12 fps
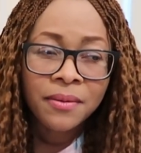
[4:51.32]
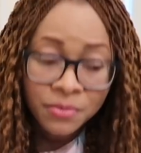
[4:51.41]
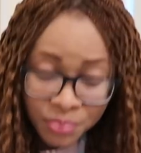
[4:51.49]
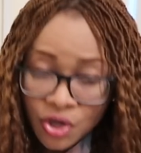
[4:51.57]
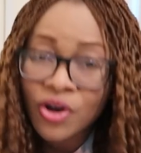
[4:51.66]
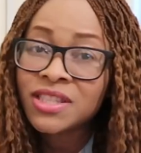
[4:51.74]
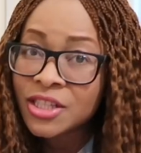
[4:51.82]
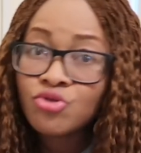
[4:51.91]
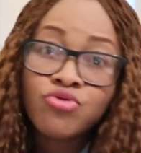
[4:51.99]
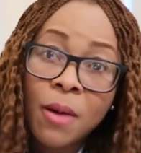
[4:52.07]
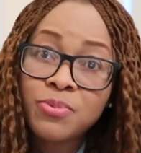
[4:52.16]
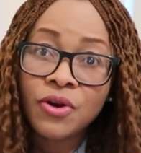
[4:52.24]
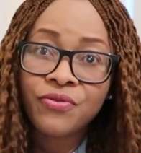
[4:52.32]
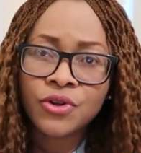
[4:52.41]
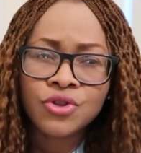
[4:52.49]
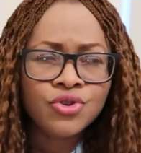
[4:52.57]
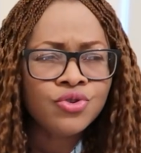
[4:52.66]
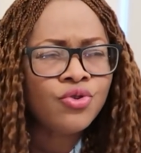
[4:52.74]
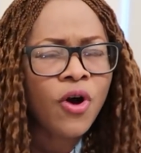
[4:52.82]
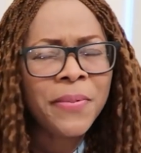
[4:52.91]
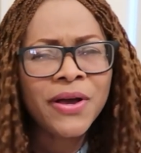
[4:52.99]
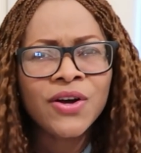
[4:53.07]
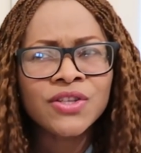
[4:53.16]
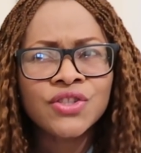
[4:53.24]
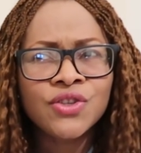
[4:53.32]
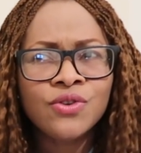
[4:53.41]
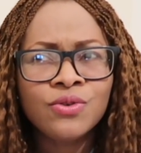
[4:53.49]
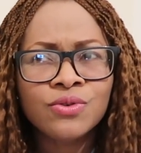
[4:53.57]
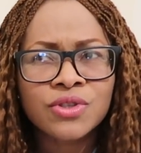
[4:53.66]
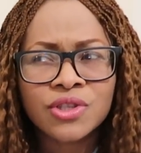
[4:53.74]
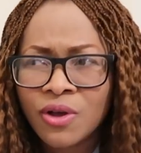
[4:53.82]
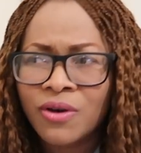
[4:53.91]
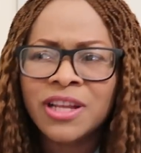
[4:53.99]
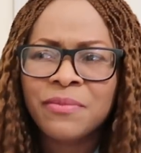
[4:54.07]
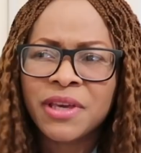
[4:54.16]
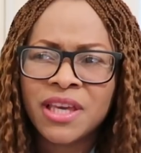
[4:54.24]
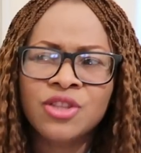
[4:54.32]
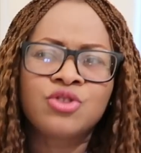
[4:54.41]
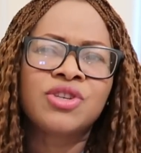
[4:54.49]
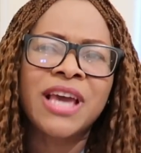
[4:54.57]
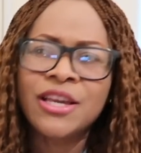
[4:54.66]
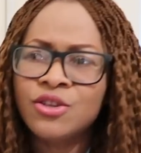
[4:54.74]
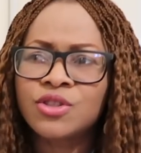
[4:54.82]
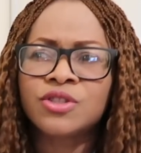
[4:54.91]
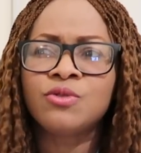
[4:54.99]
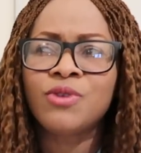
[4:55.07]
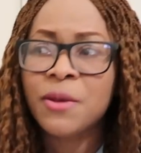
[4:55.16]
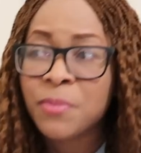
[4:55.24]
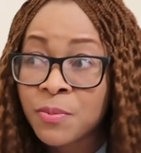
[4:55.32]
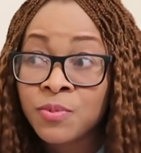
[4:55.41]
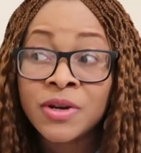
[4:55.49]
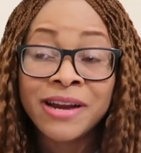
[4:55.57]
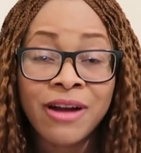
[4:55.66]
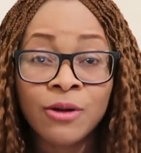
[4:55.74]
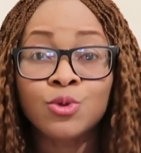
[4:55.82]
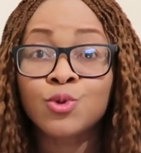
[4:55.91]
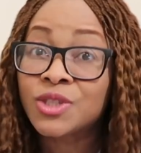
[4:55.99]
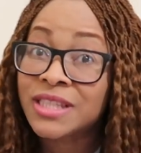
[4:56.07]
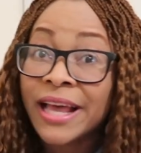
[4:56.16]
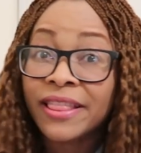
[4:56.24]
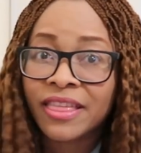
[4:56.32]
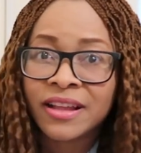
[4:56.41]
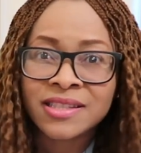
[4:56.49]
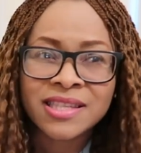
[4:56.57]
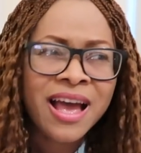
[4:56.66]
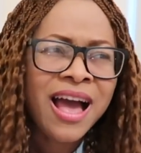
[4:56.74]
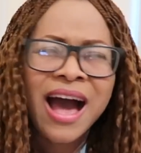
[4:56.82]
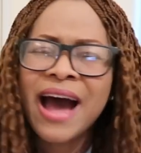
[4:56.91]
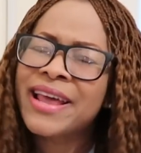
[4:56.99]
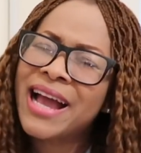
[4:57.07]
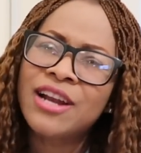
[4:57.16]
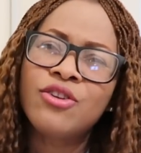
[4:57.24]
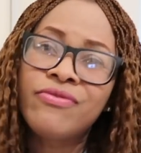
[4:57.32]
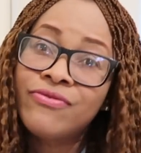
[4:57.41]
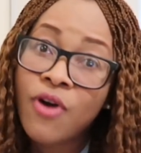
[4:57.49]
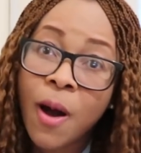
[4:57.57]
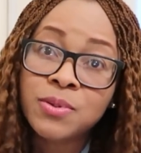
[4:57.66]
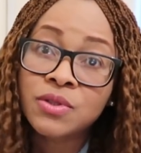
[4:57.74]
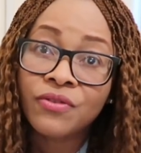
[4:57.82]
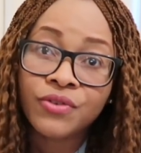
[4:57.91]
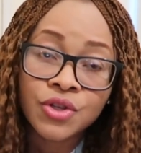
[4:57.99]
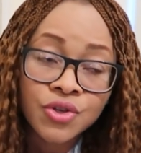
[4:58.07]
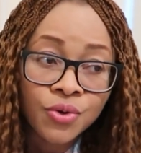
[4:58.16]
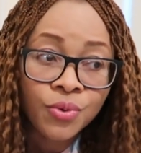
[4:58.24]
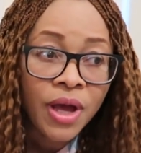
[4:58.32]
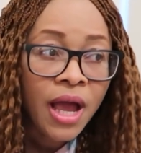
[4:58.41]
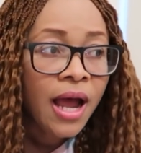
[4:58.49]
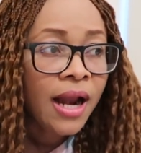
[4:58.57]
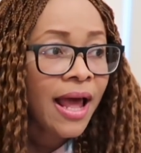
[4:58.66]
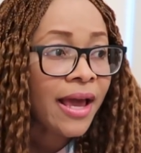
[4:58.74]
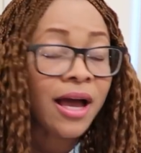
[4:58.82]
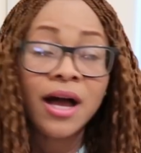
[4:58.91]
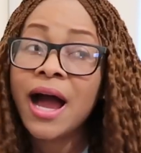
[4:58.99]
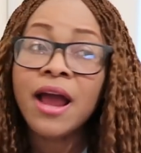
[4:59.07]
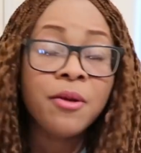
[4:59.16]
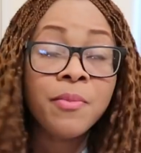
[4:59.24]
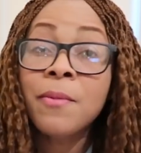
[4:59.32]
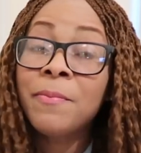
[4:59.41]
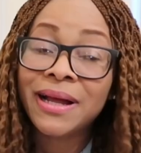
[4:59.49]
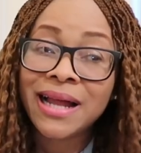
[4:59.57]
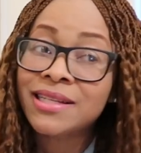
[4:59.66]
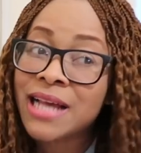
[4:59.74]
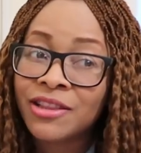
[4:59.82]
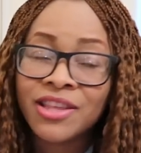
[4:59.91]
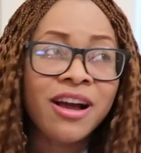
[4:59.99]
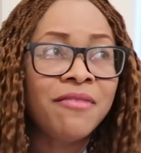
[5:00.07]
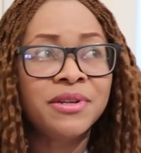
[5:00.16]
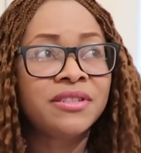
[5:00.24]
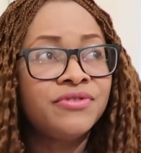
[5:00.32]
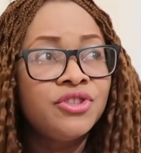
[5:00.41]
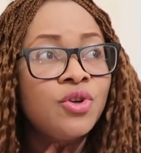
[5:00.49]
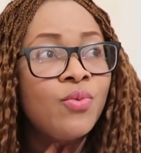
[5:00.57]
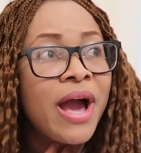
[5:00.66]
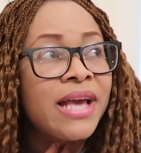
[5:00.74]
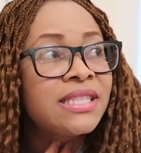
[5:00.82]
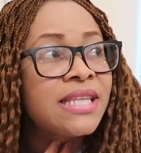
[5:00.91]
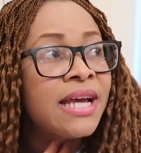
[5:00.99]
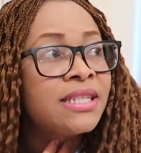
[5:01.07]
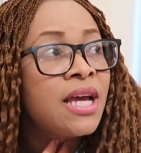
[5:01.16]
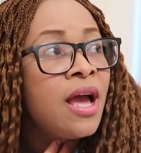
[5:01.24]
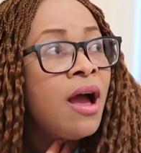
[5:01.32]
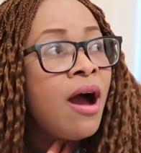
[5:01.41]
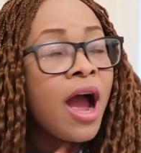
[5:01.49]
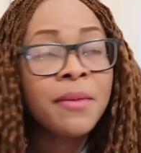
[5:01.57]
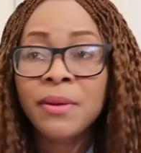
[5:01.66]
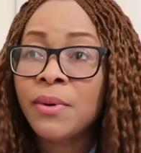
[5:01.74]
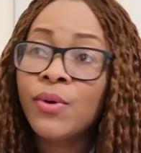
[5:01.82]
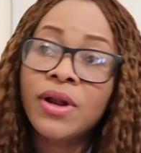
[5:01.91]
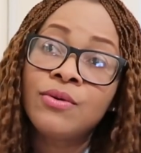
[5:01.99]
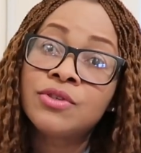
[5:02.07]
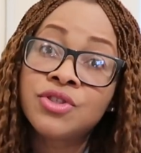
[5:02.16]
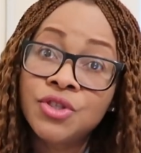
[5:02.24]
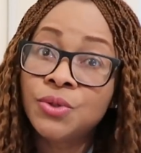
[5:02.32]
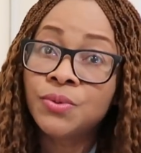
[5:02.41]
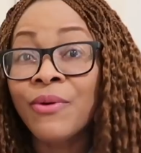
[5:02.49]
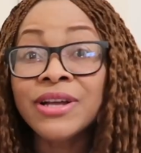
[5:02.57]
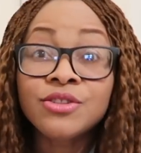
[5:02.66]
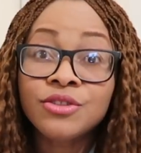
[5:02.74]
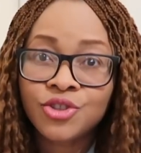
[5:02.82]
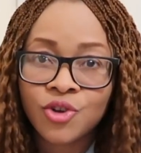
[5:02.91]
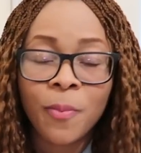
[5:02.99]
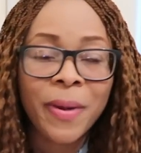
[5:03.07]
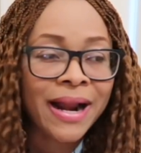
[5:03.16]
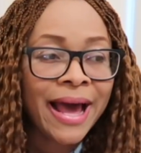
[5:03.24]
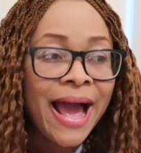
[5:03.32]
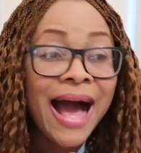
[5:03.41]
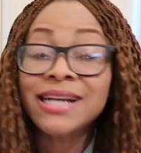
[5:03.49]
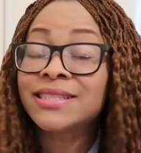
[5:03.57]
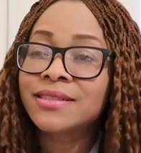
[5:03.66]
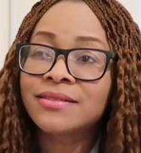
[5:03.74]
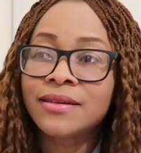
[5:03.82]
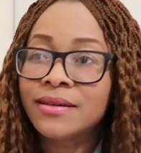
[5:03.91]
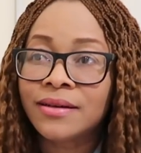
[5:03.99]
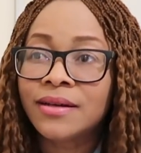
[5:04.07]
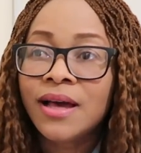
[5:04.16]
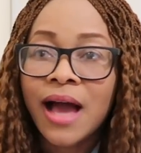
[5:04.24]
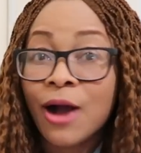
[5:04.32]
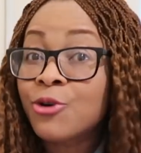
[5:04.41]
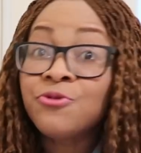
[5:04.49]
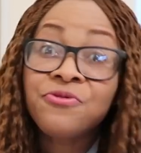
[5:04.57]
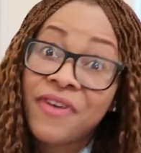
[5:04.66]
because it rubbed off on you, or because you slowly begin to get used to the way people around you say things, and it kind of rubs off on you. Like, I remember, I think I made a video where I said, I remember when I was new, I went to the shop and I asked I couldn't